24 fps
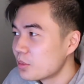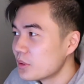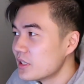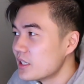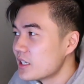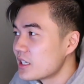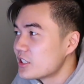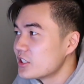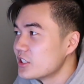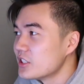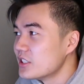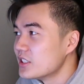
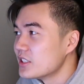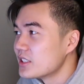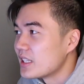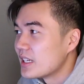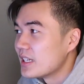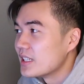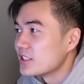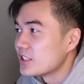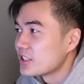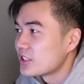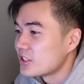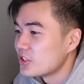predictions
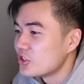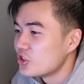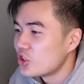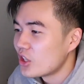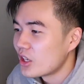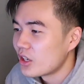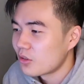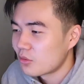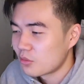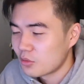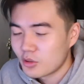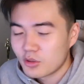and just in
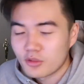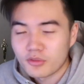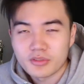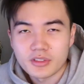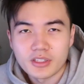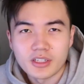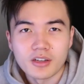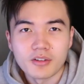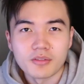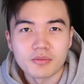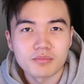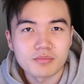general,
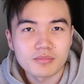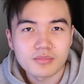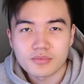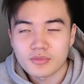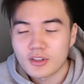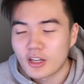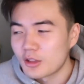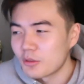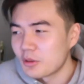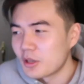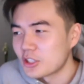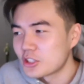
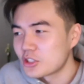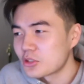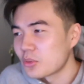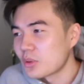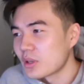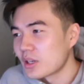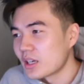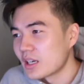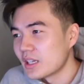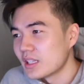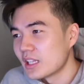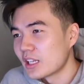follow me on
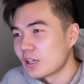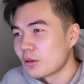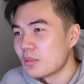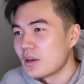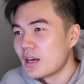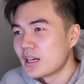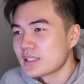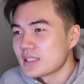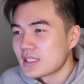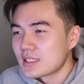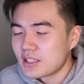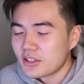Twitter and
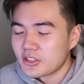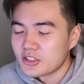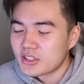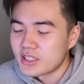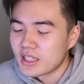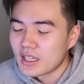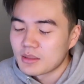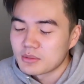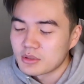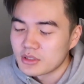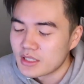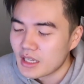Letterboxd. That's how you
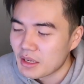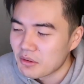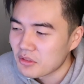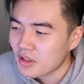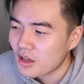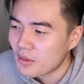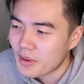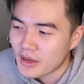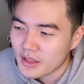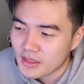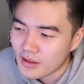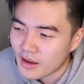stay up to date with
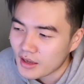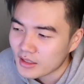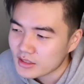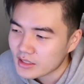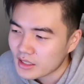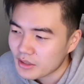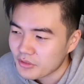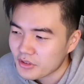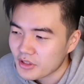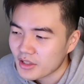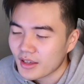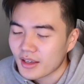all my thoughts
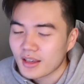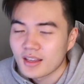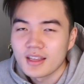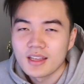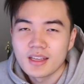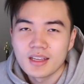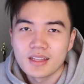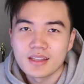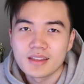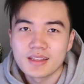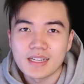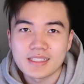and everything.
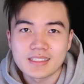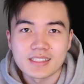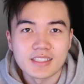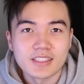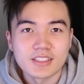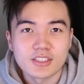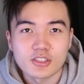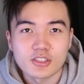That's in the